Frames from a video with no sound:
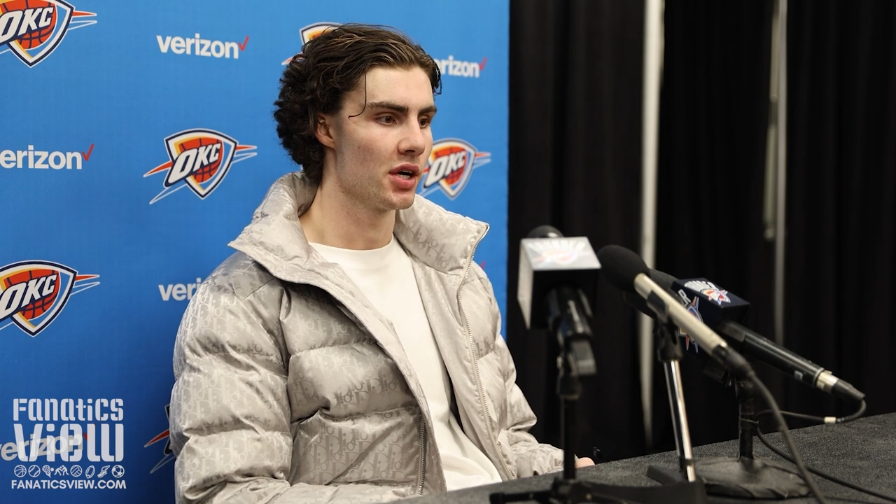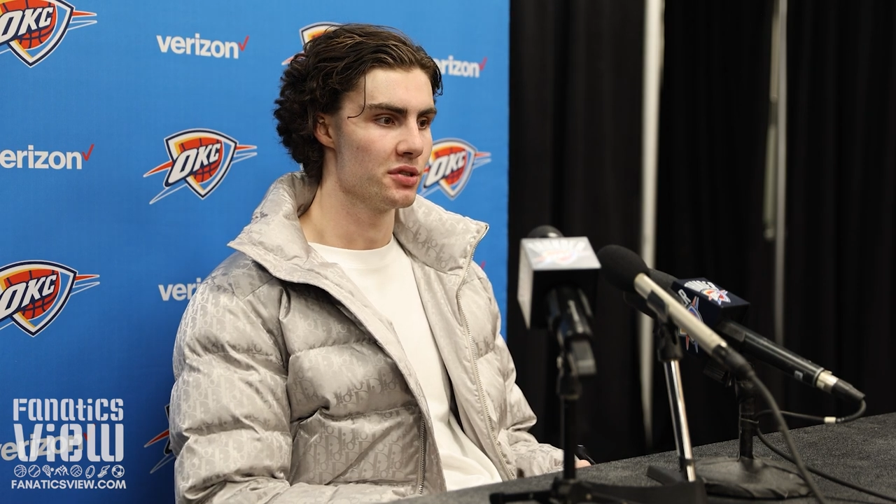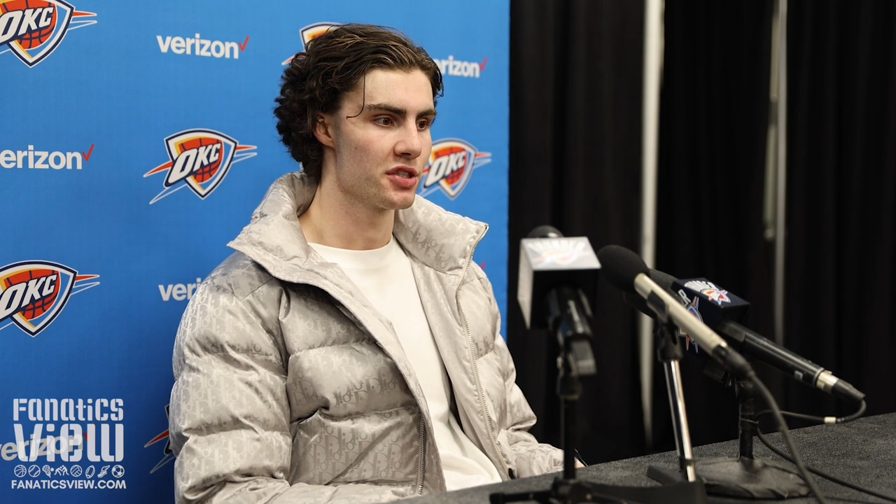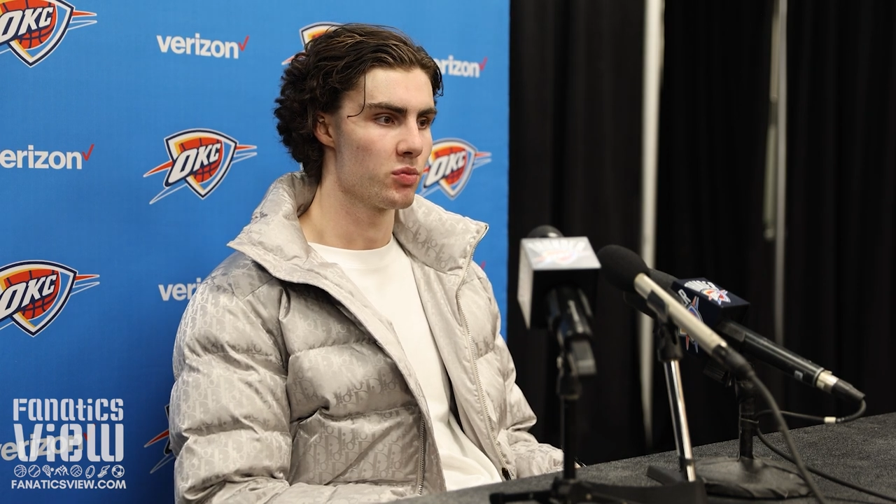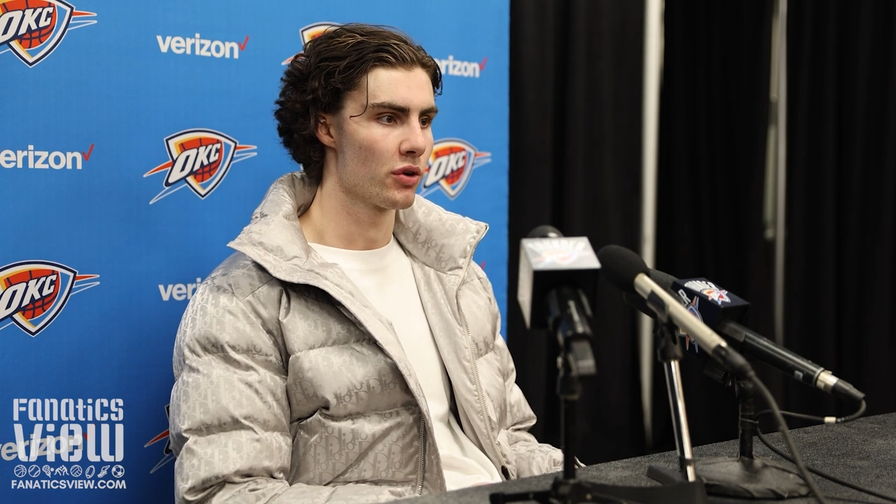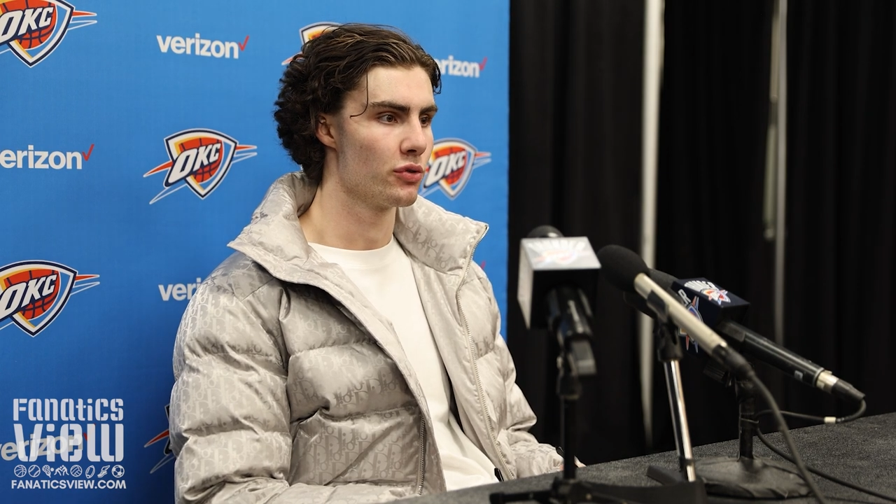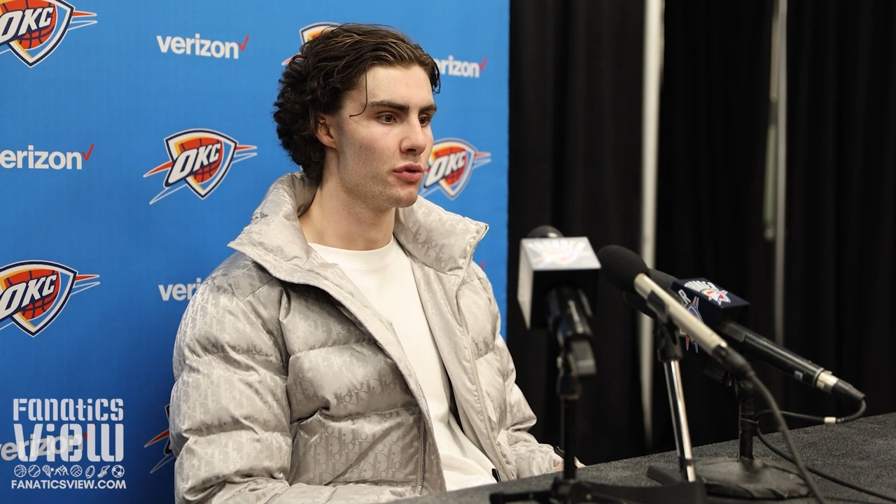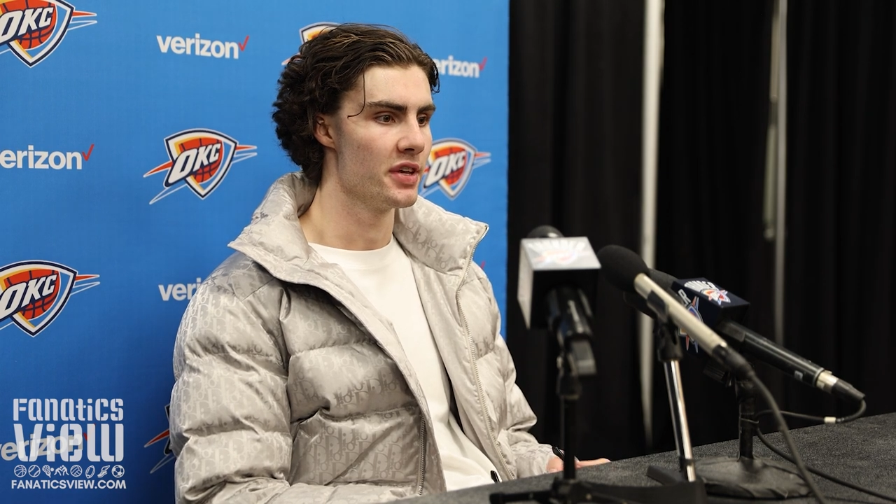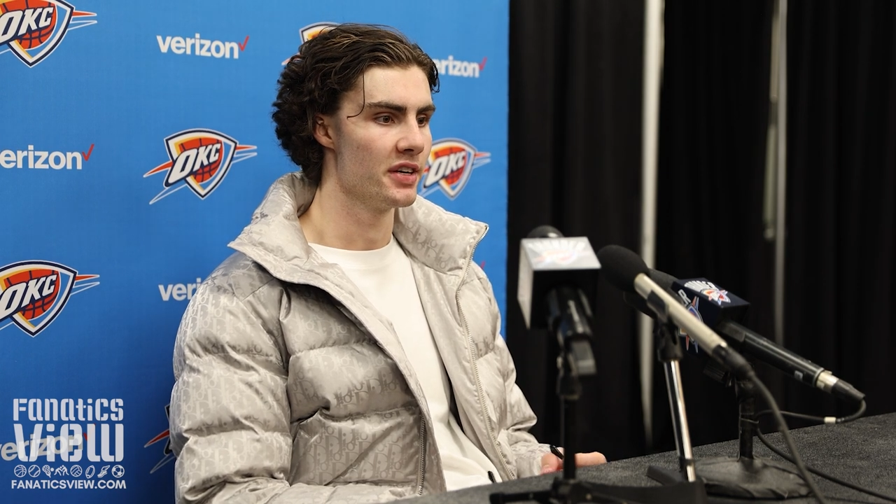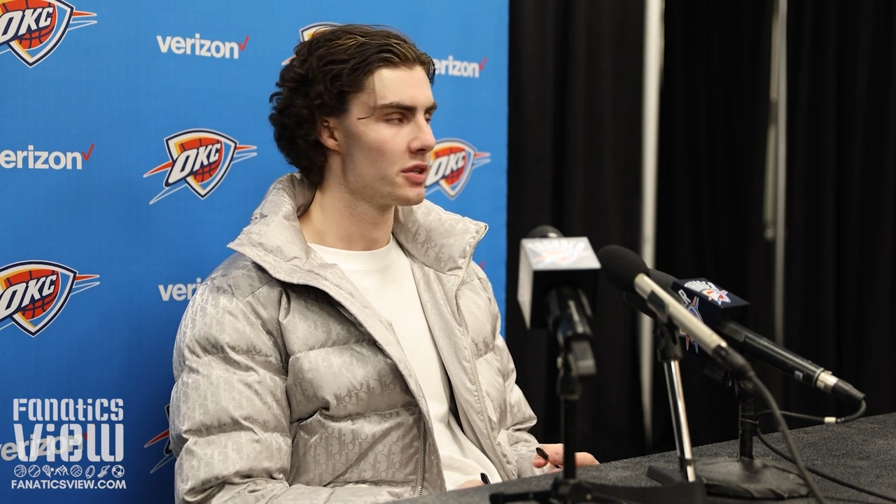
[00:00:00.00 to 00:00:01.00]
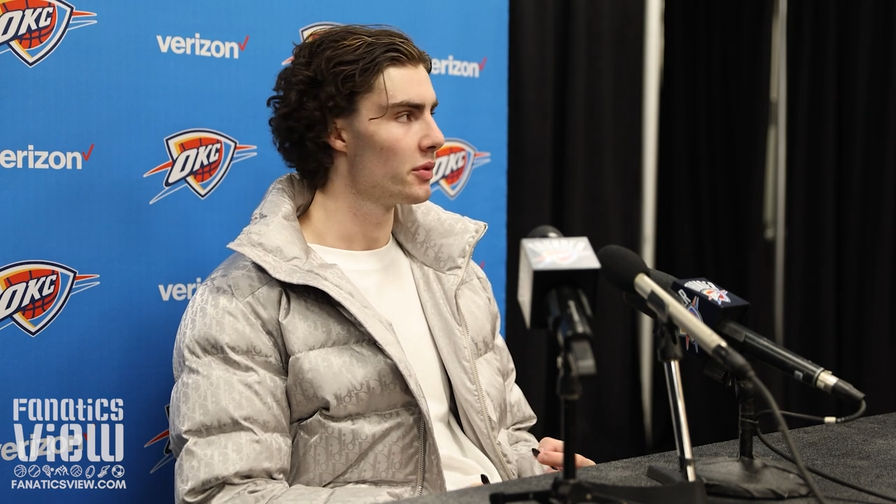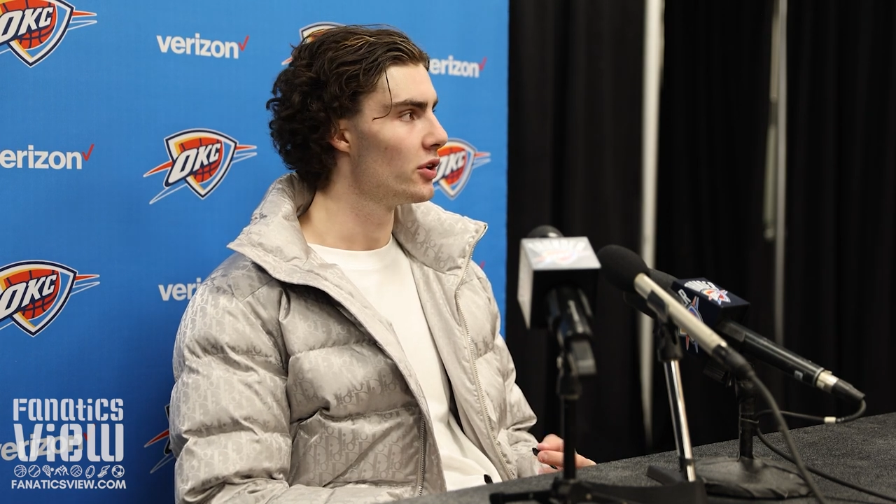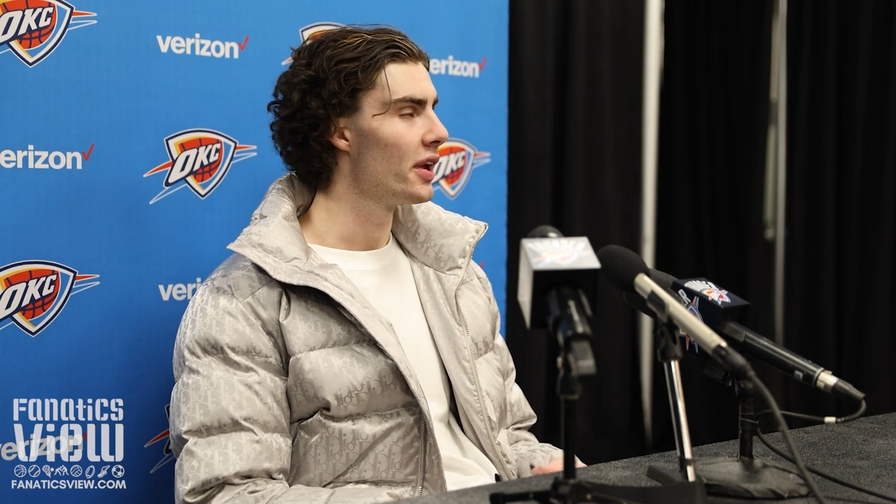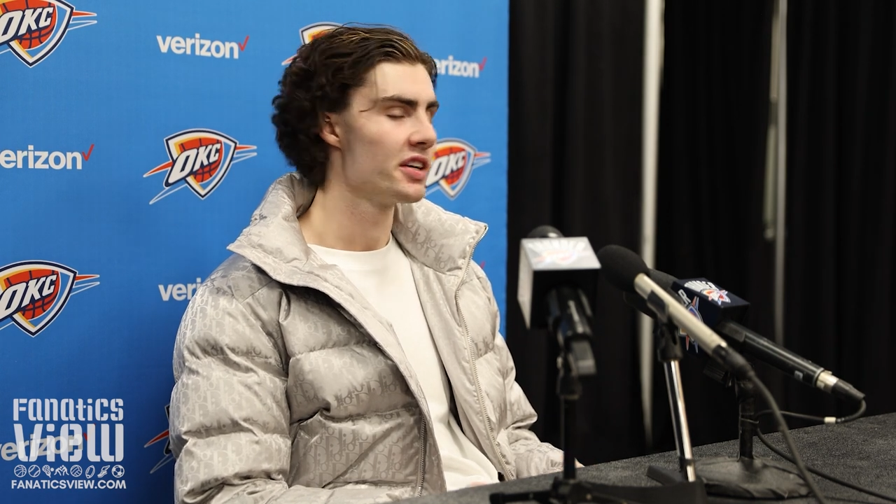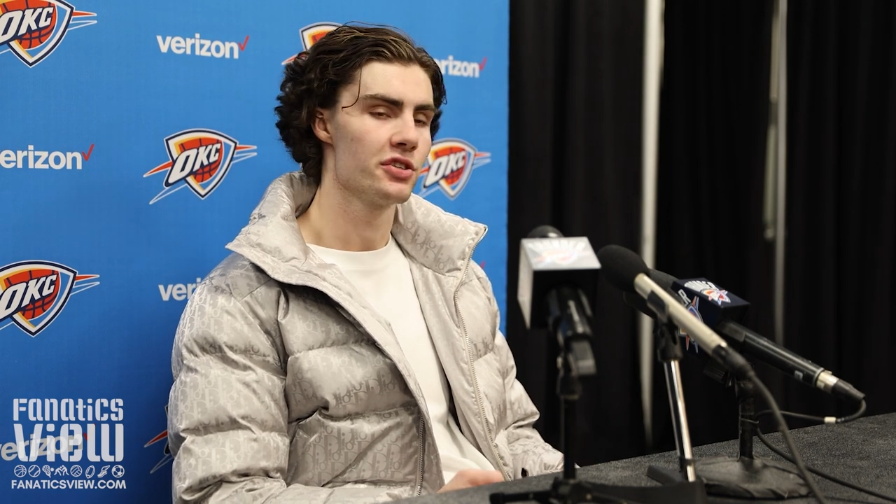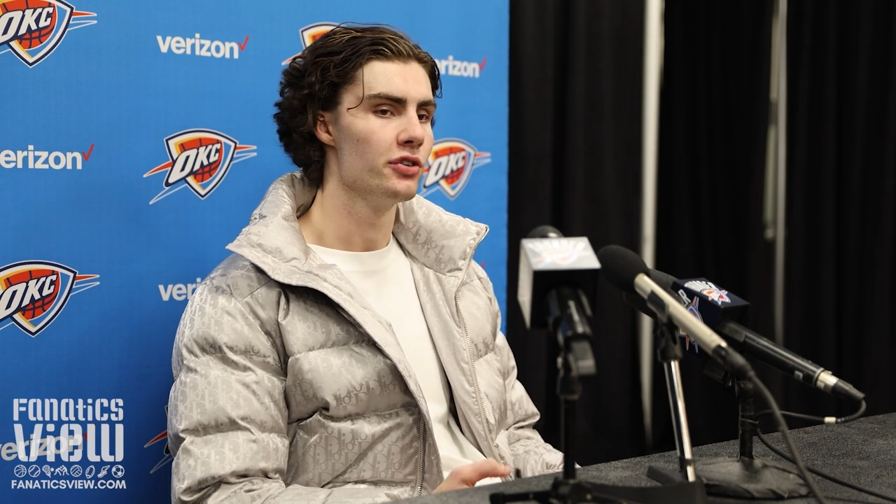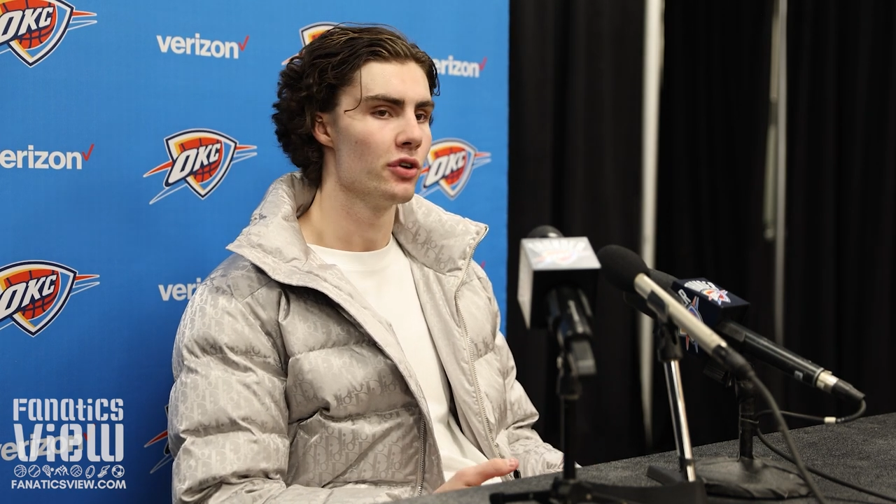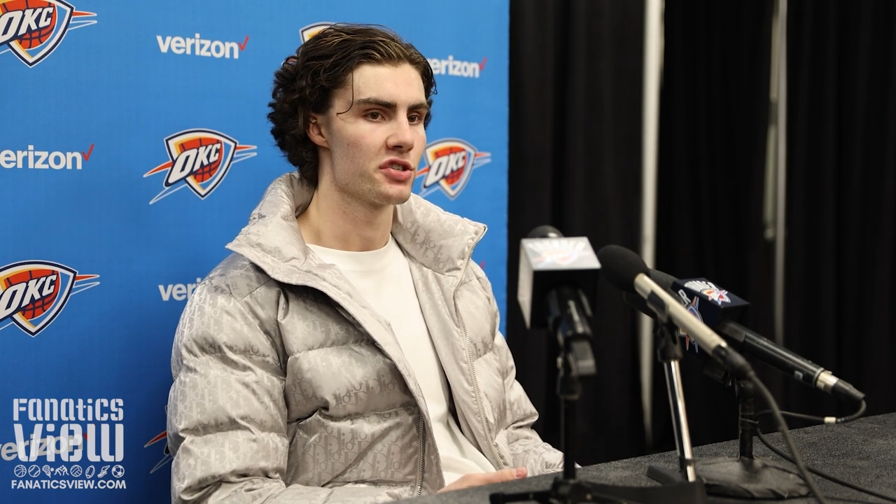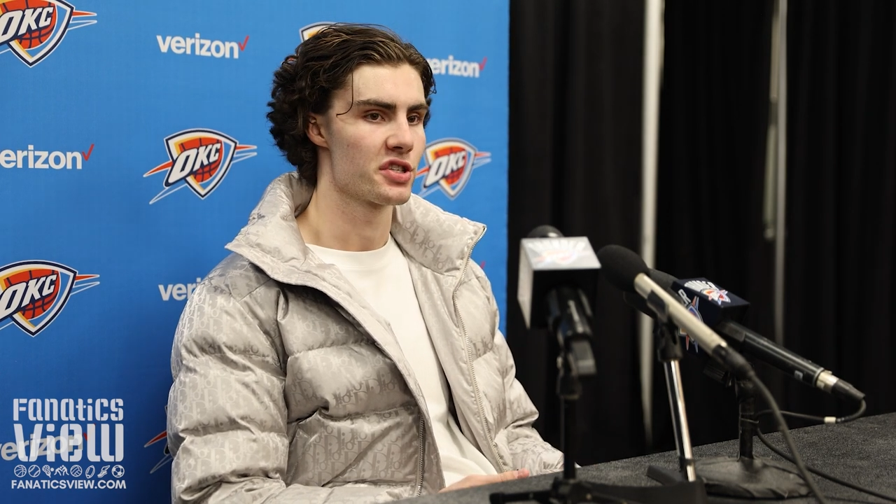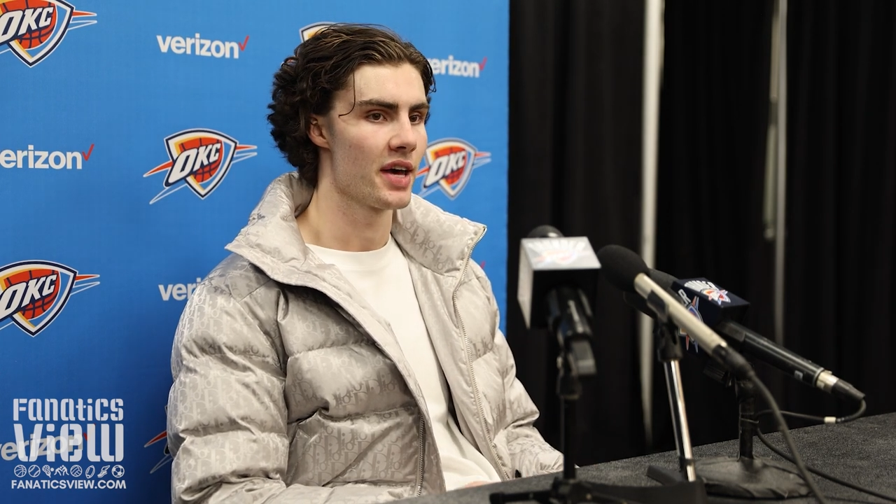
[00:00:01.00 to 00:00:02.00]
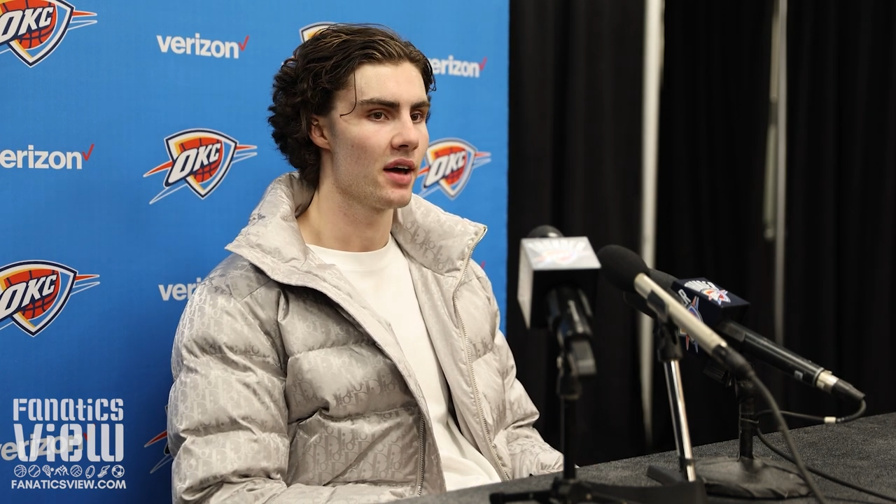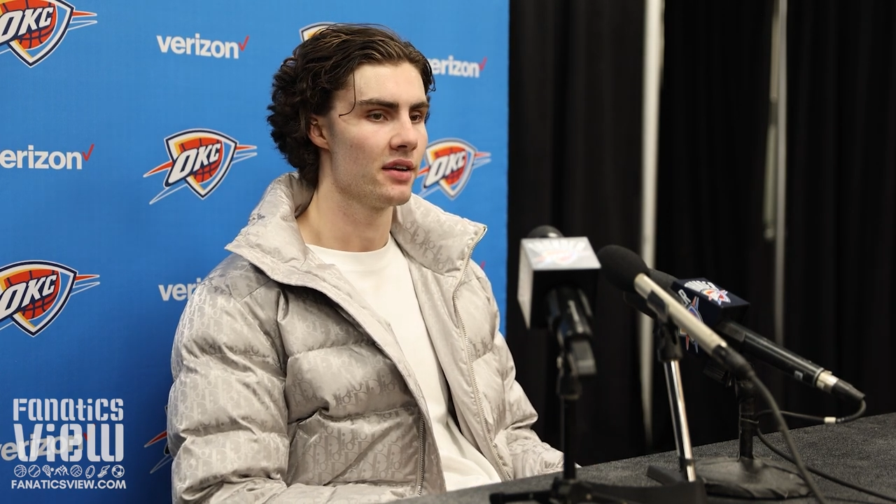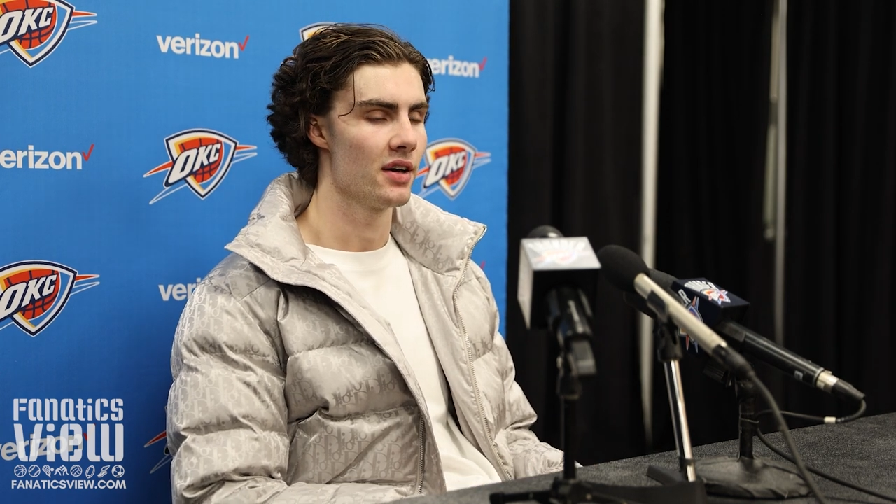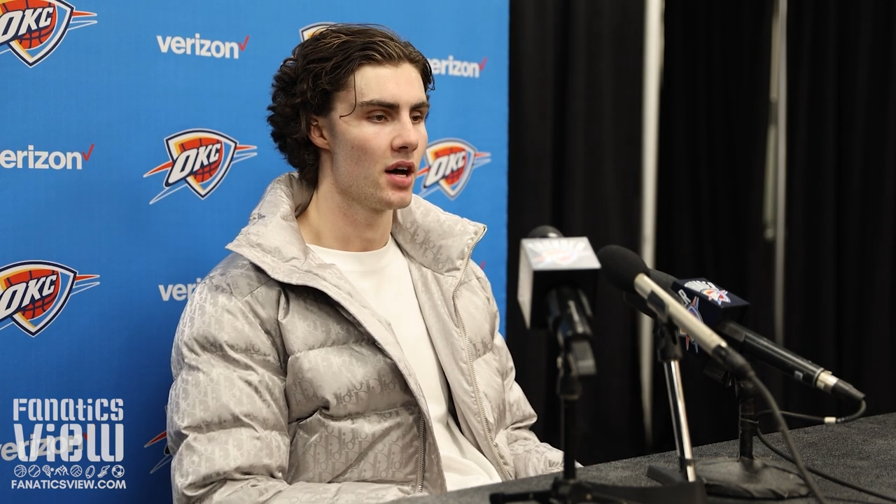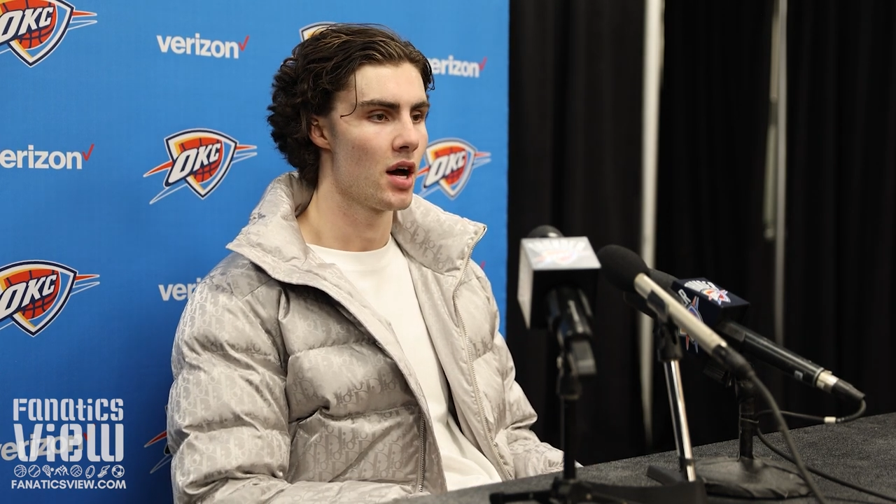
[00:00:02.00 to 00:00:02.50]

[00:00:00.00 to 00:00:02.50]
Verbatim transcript: tells us one or two things that we're not executing on the scout,